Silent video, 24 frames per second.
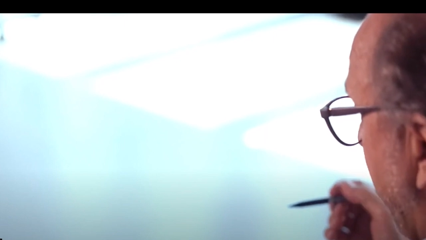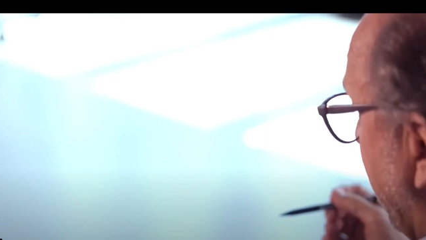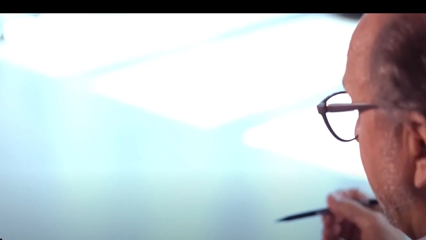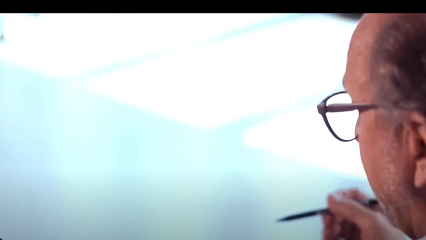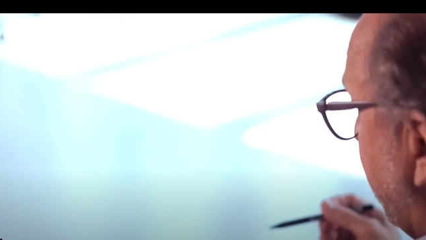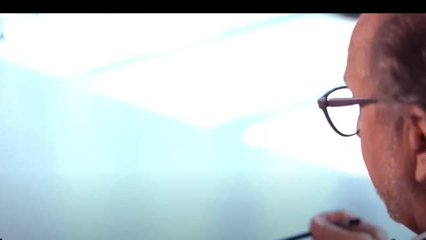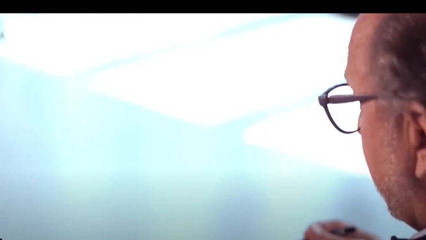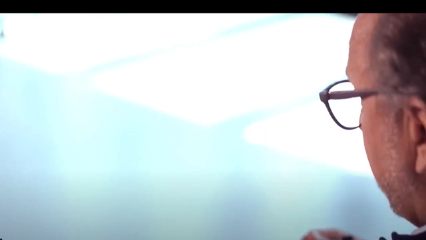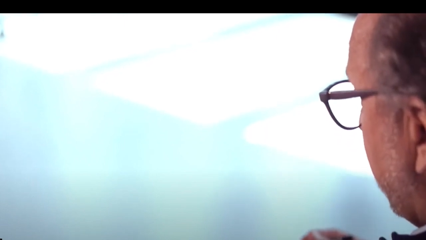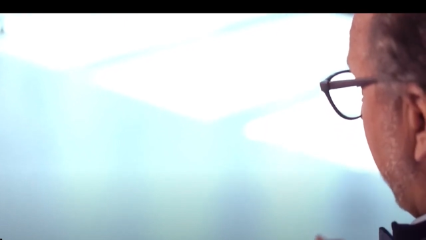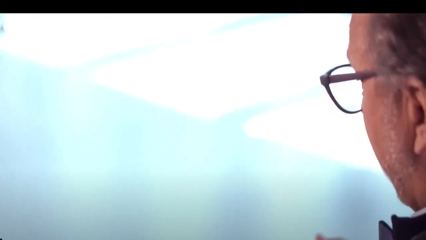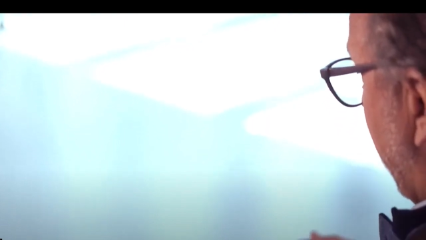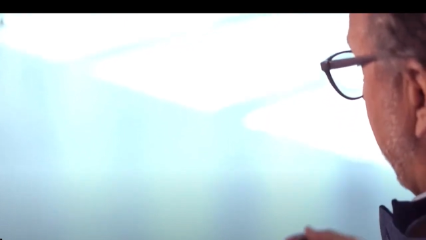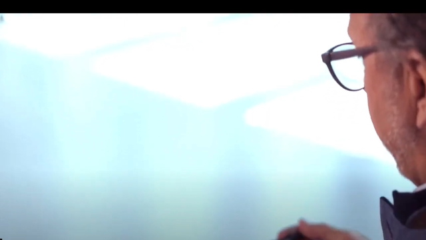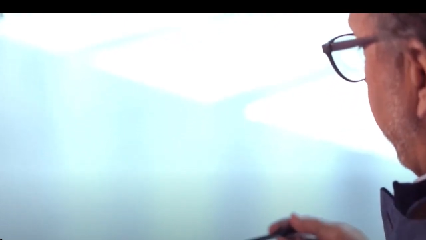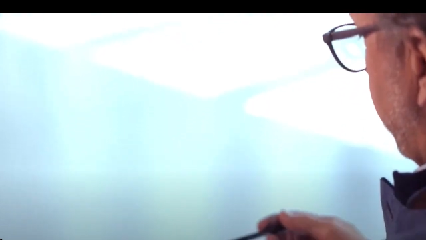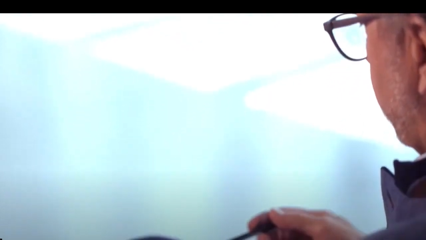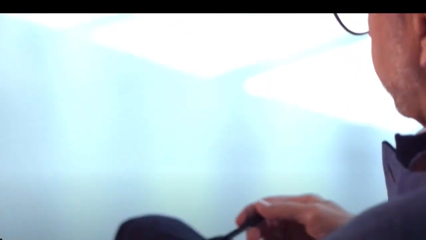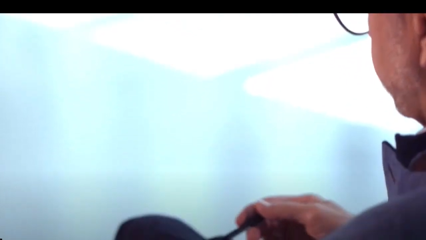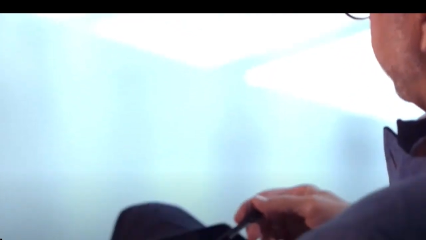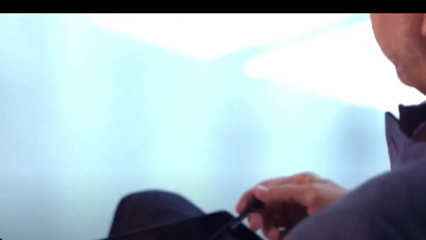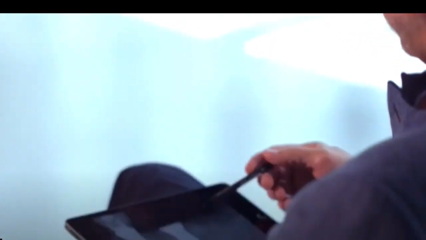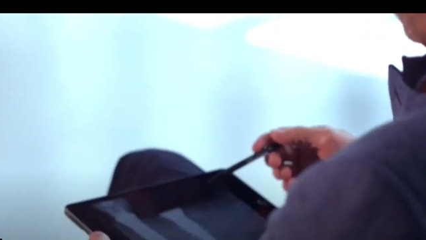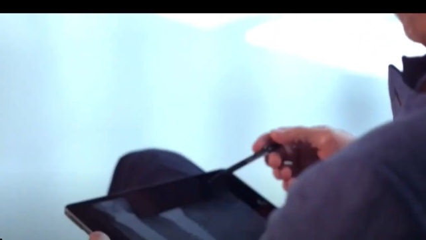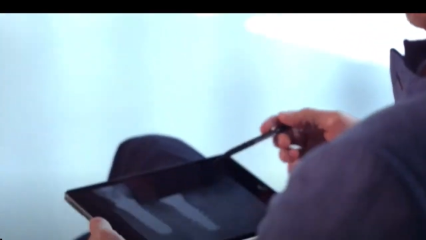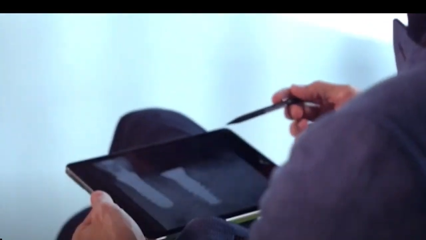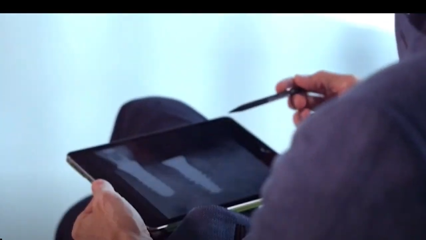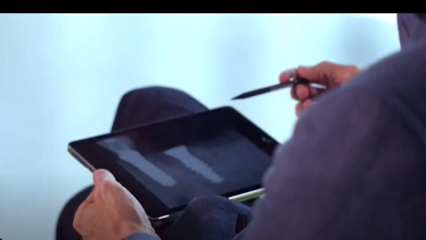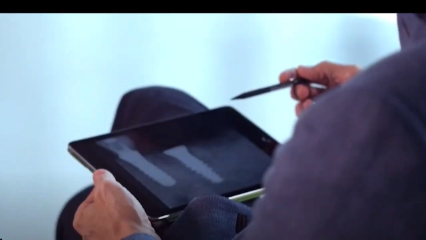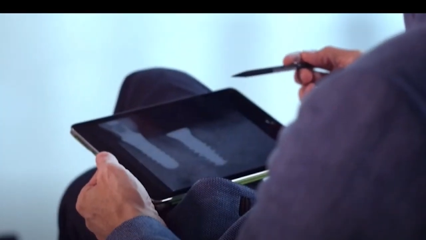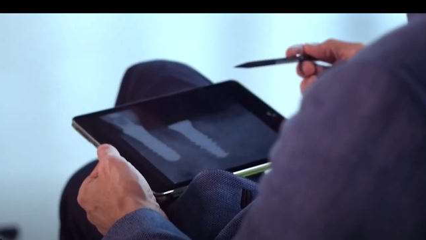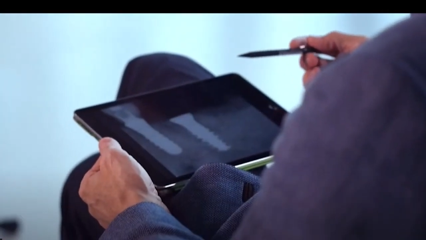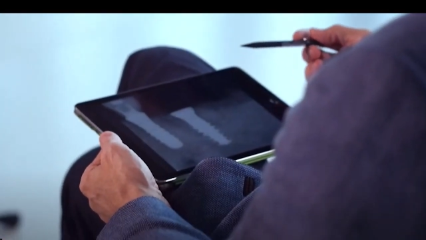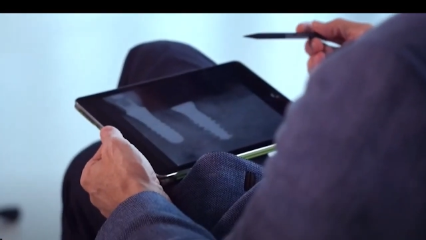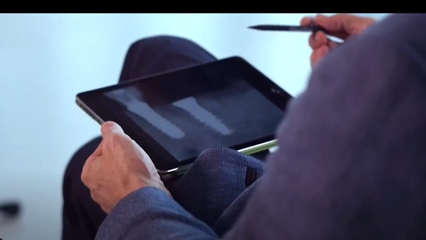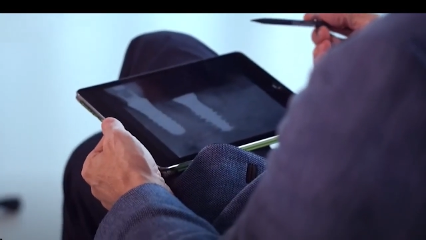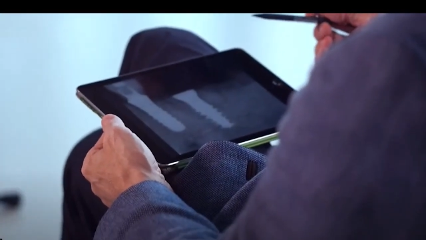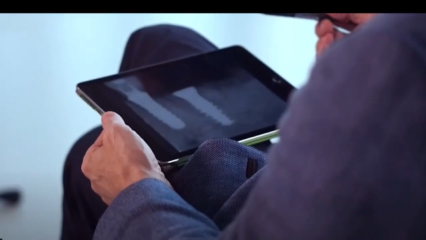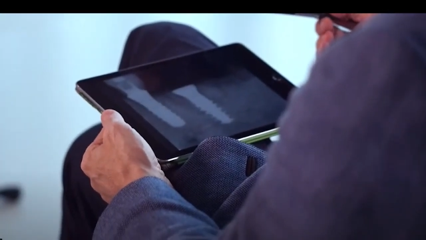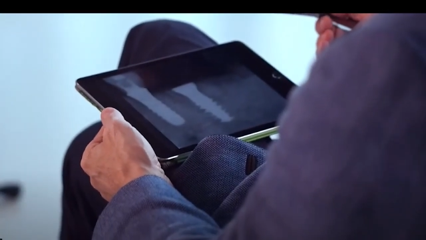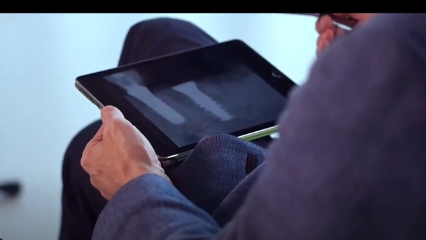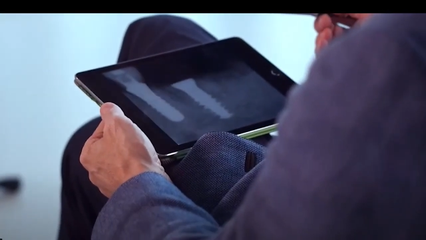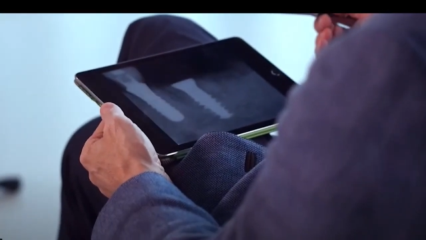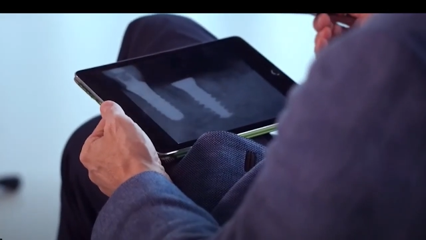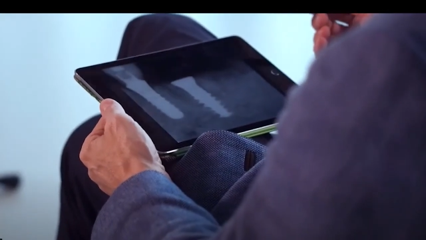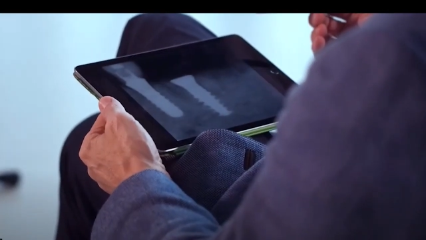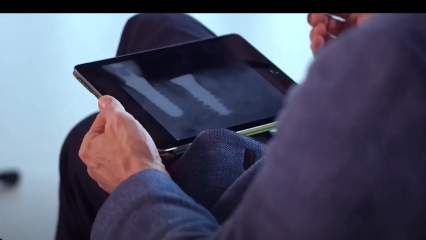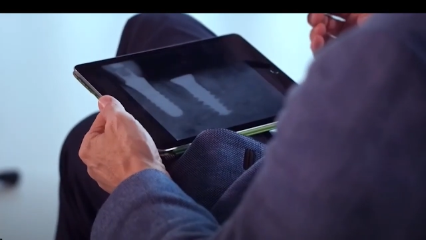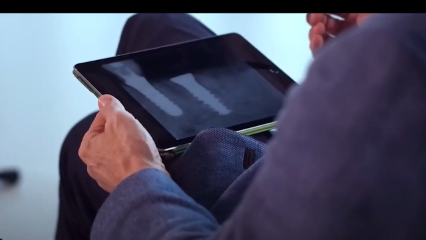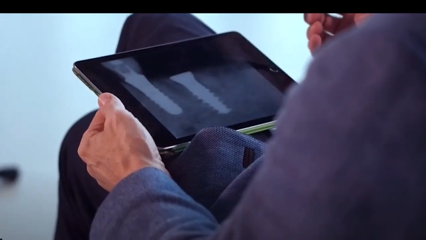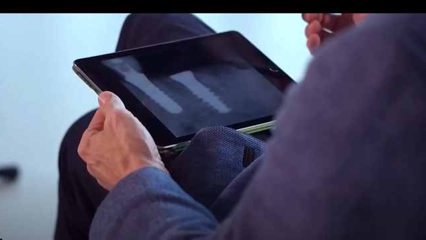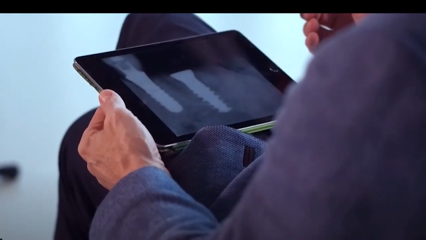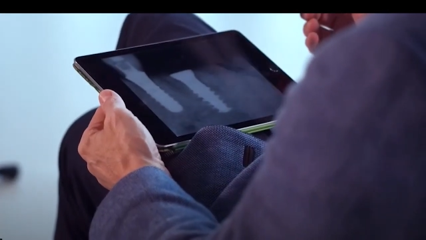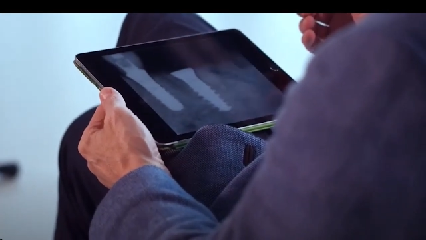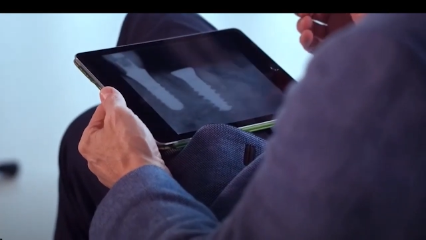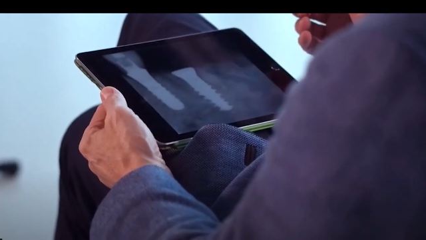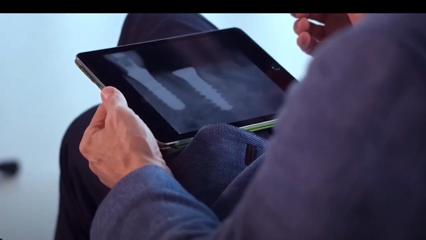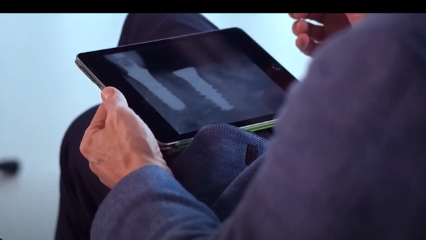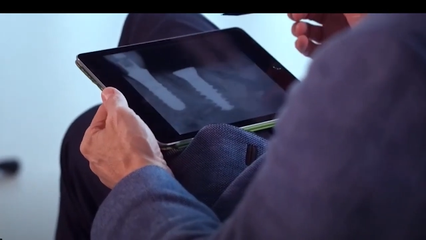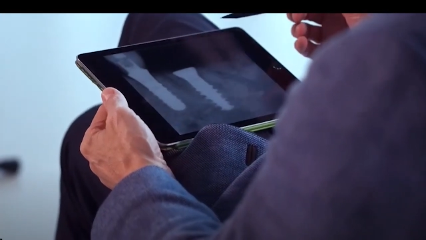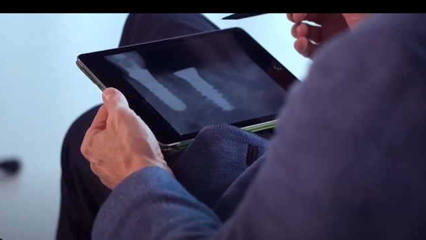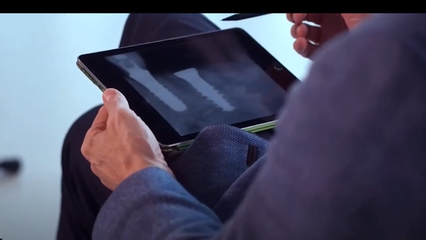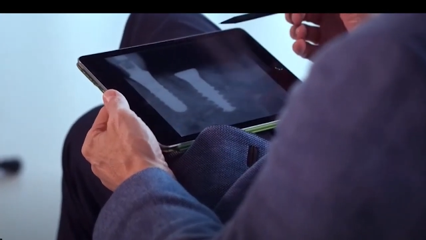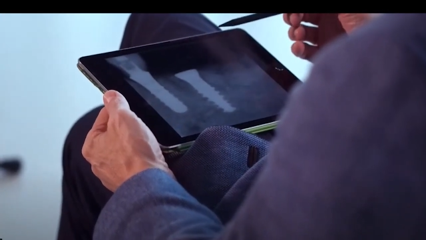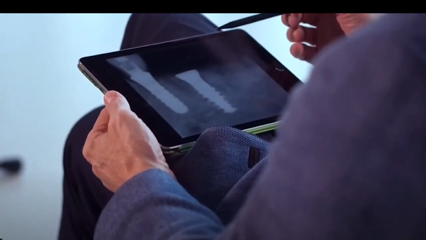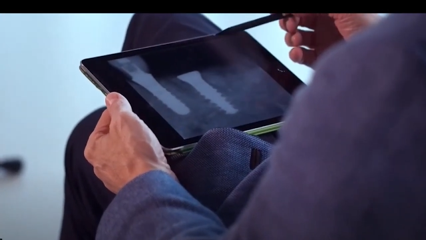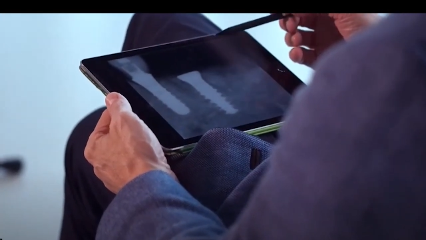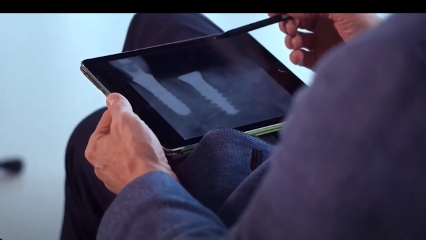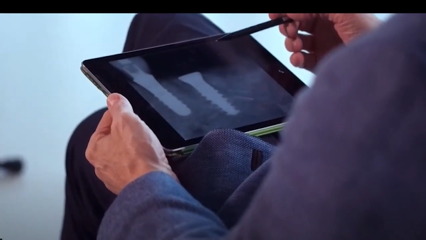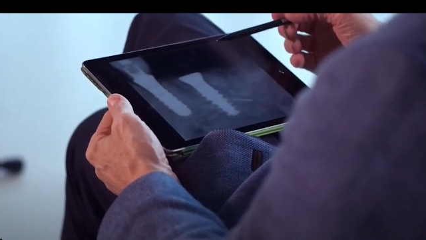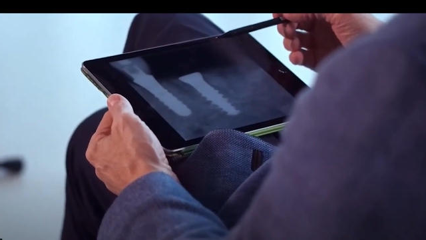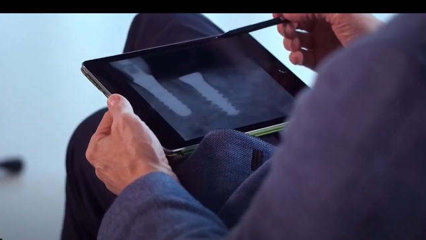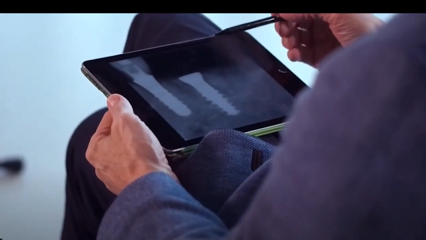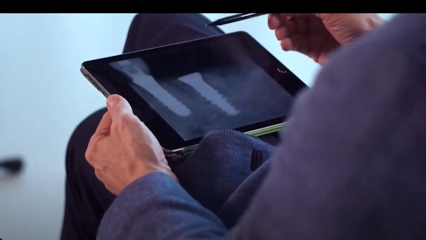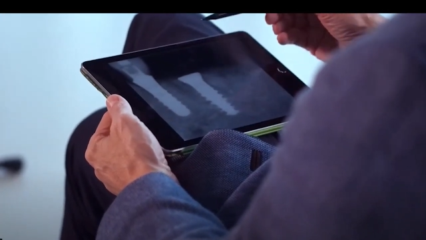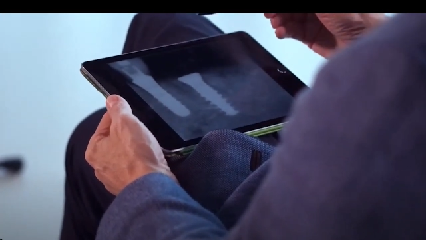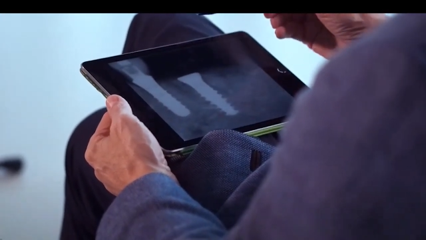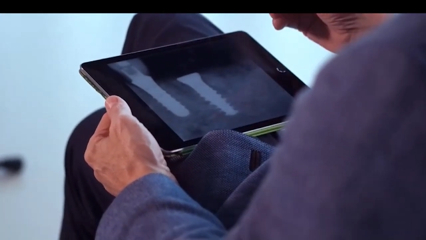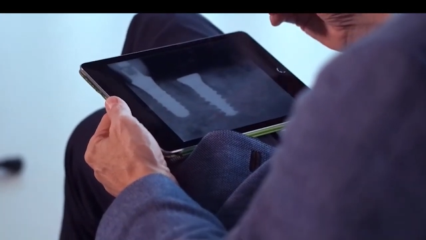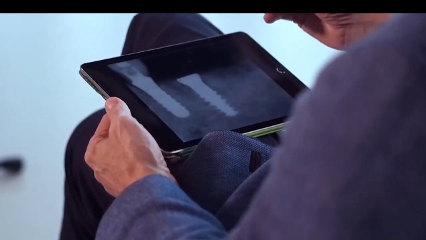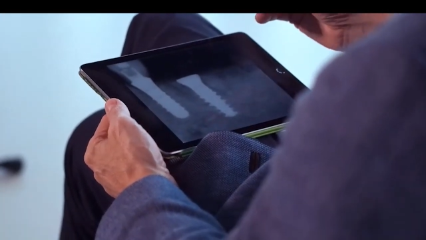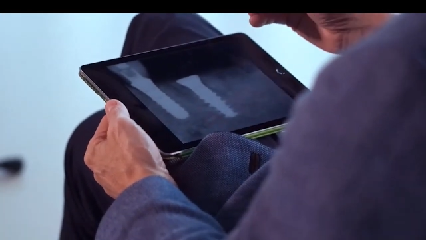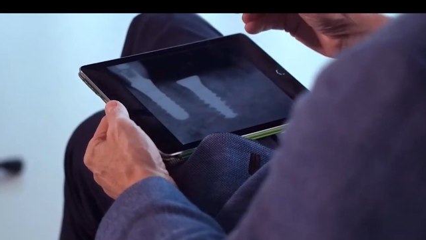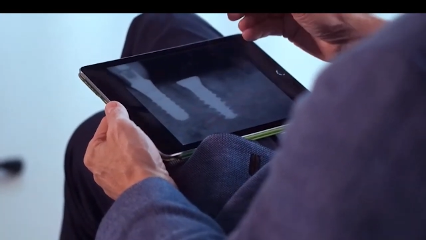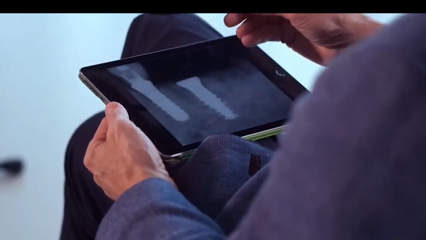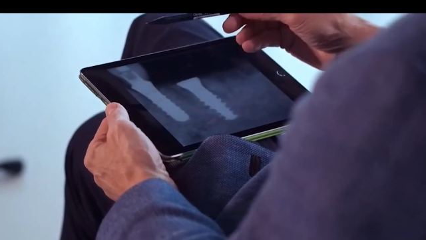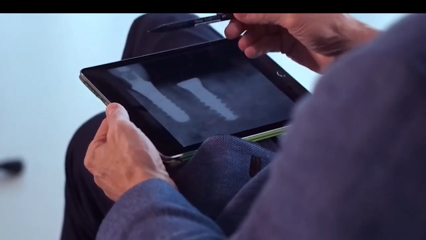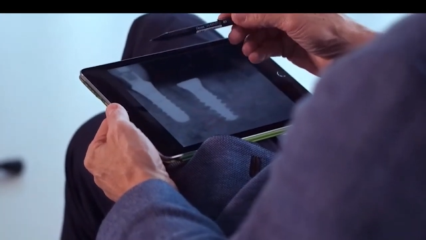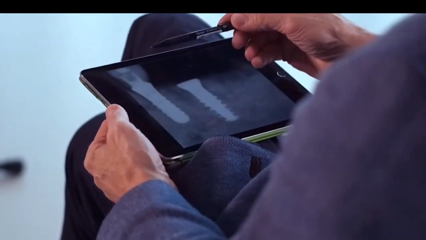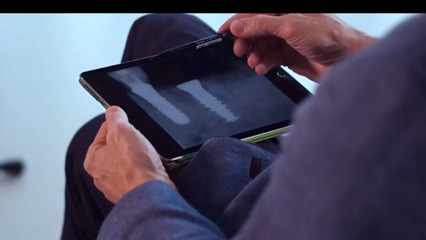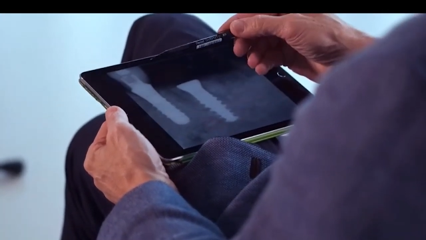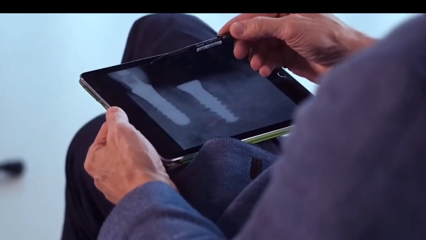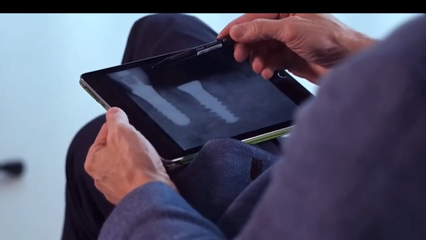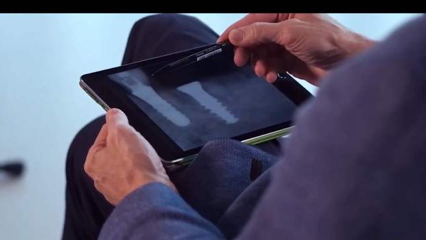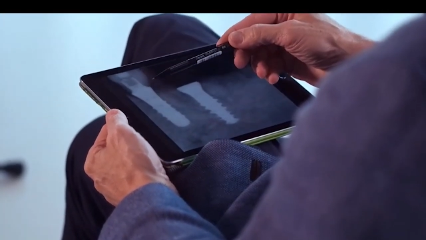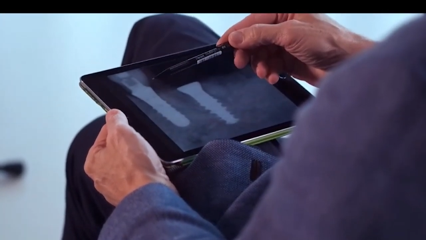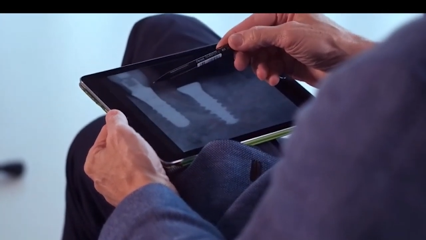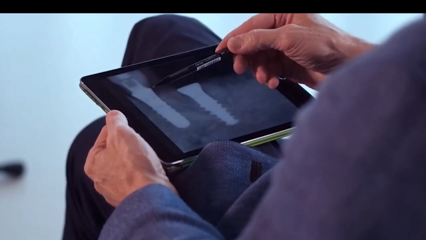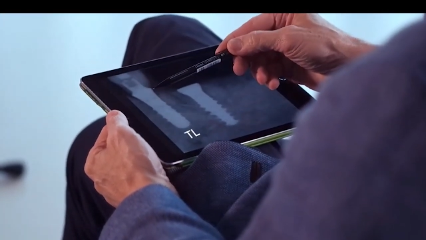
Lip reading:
No face is visible, so there are no lips to read.